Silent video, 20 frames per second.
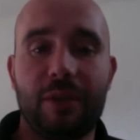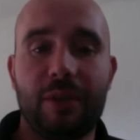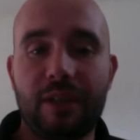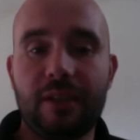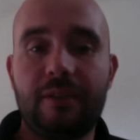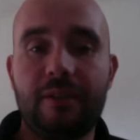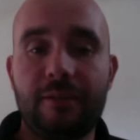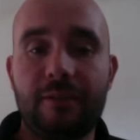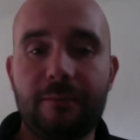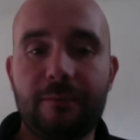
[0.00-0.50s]

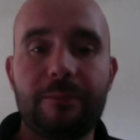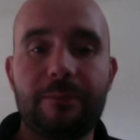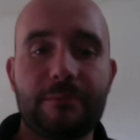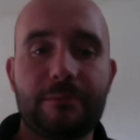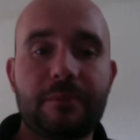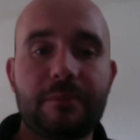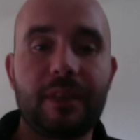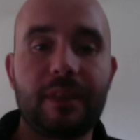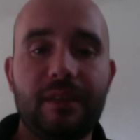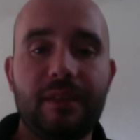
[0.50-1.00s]
well, and
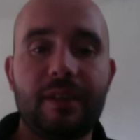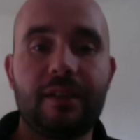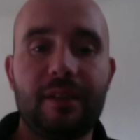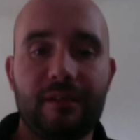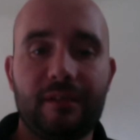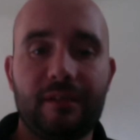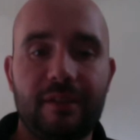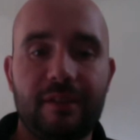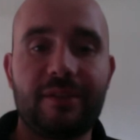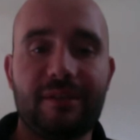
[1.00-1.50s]

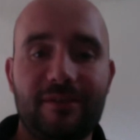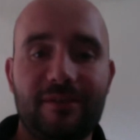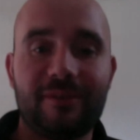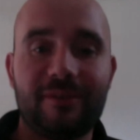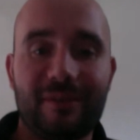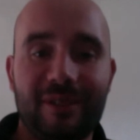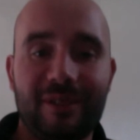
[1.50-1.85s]
so